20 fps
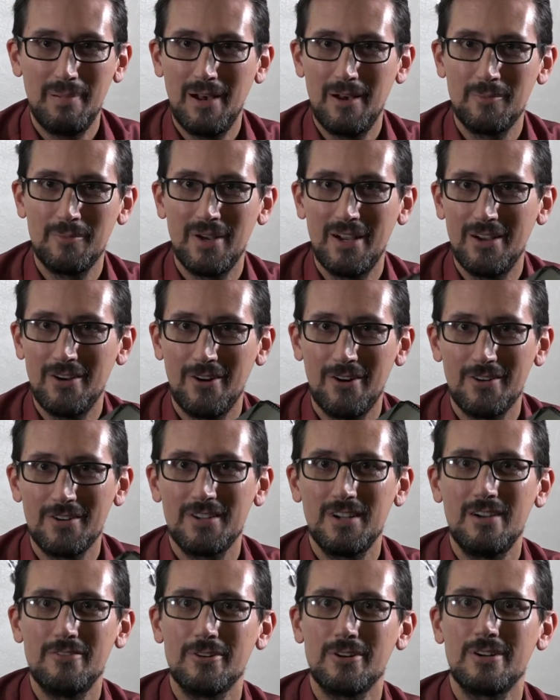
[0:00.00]
bound by a
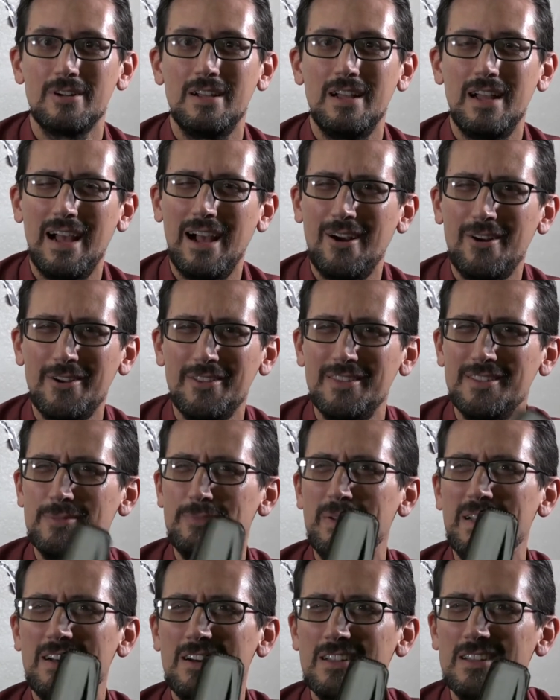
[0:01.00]
hardcover. How can
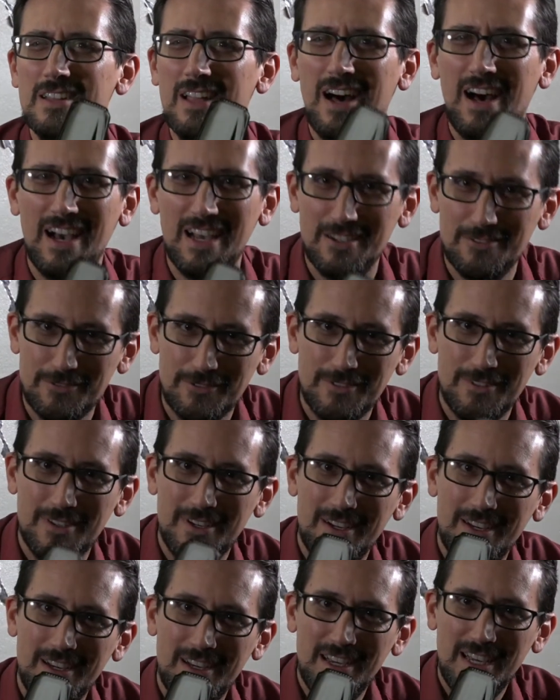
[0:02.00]
this be alive?
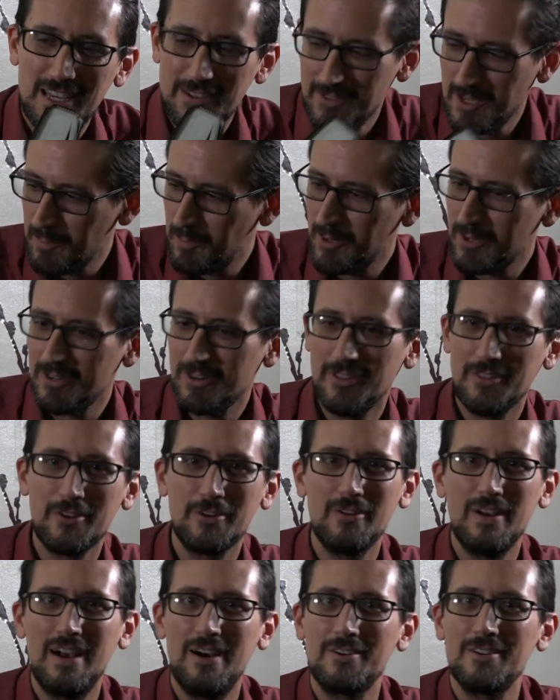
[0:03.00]
If I put it on
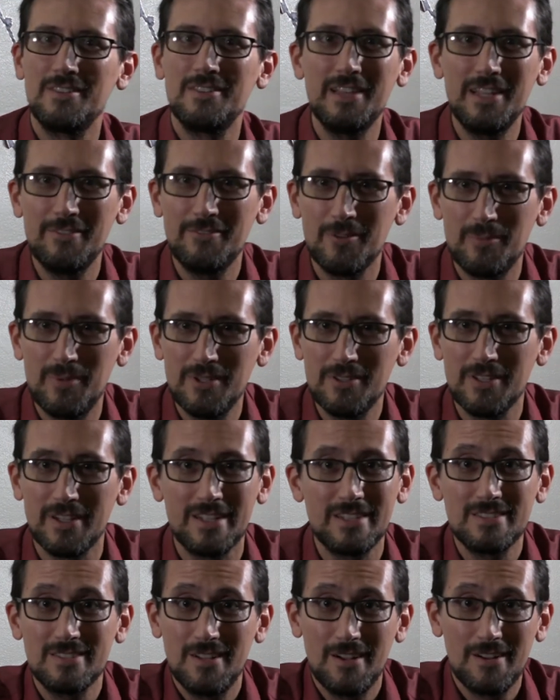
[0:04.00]
the ground and leave the
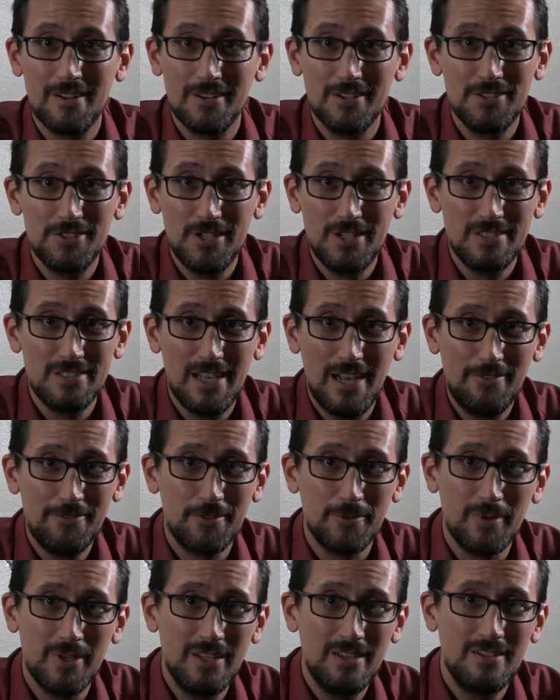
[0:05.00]
building, it's not going to chase
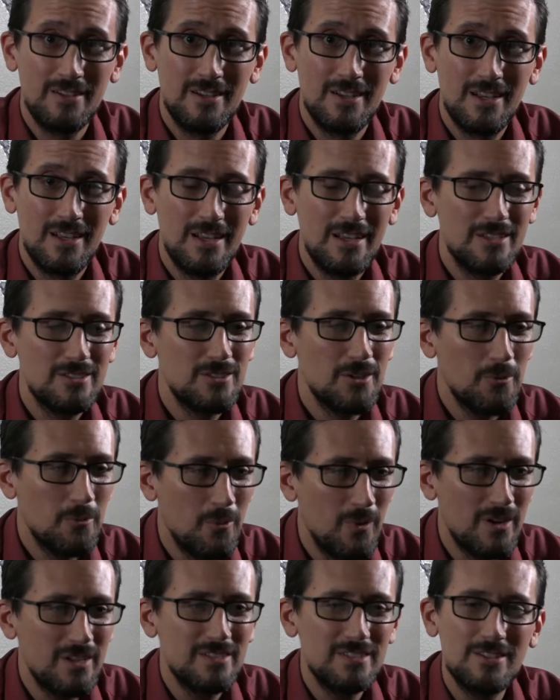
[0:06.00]
after me.
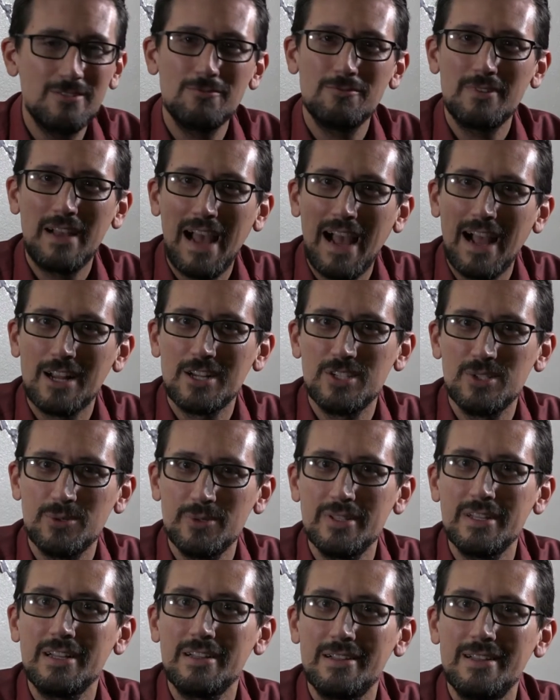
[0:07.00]
So what is it
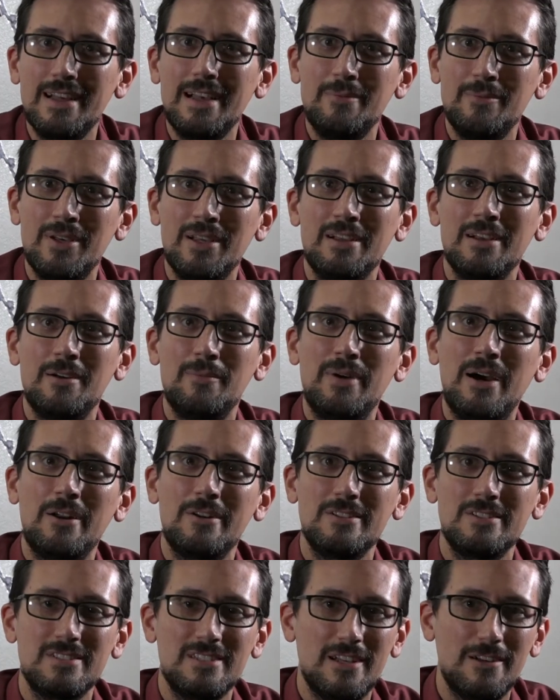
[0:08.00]
actually claiming
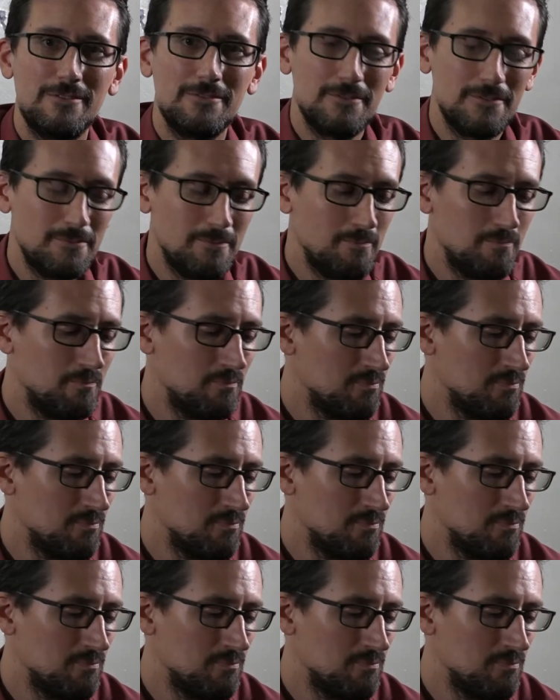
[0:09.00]
about itself?